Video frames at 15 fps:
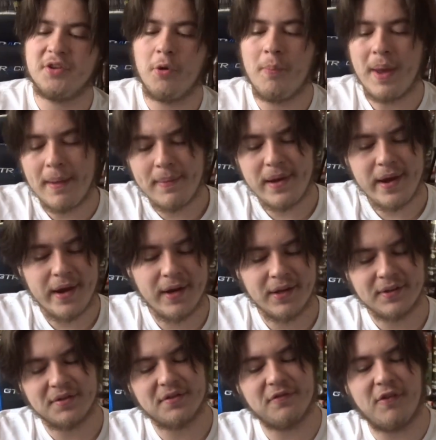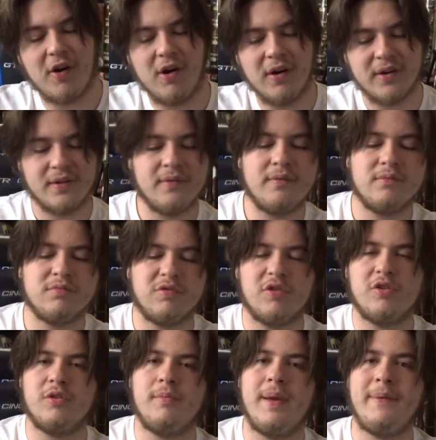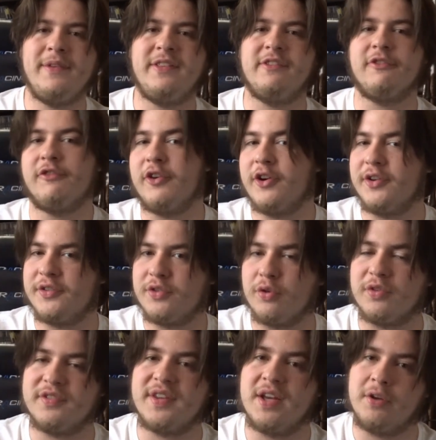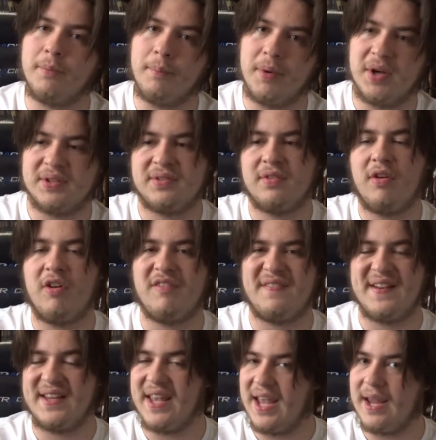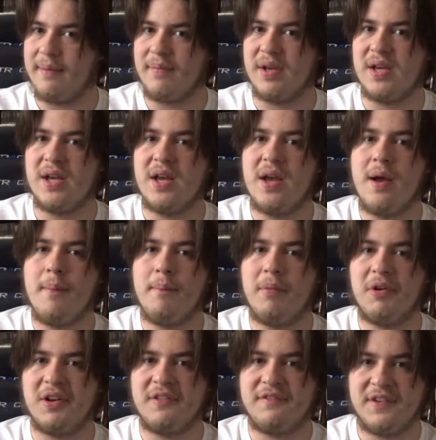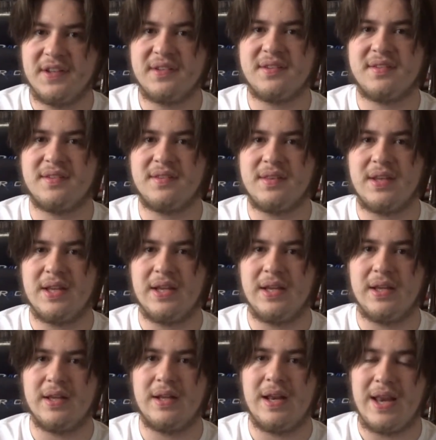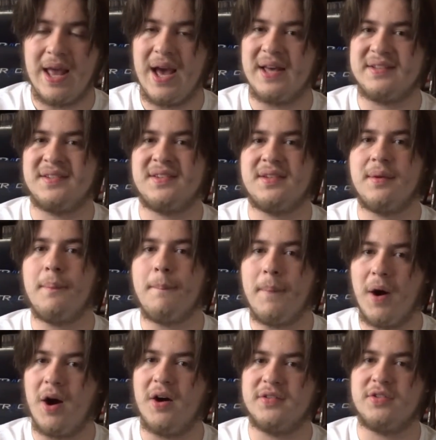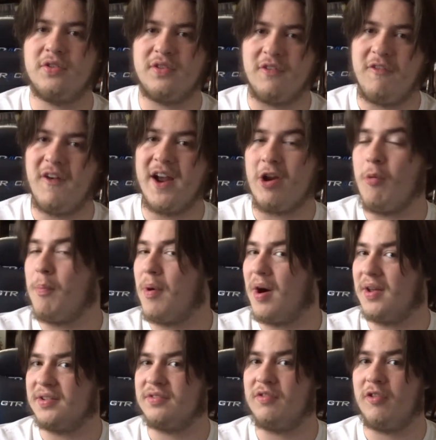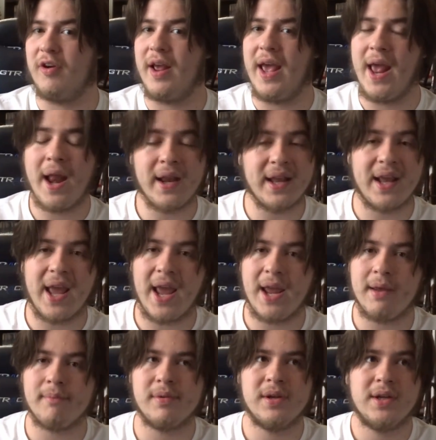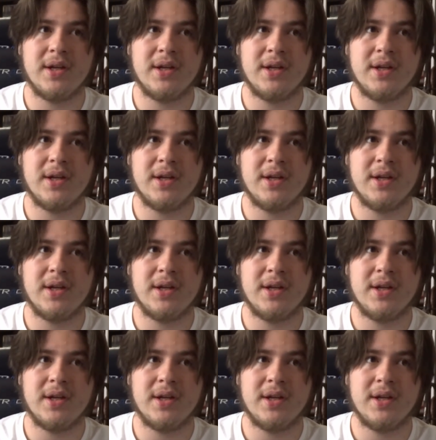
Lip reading: So maybe it is fun for maybe the first or second boss of a game, but if it's the last boss or the final boss for any game,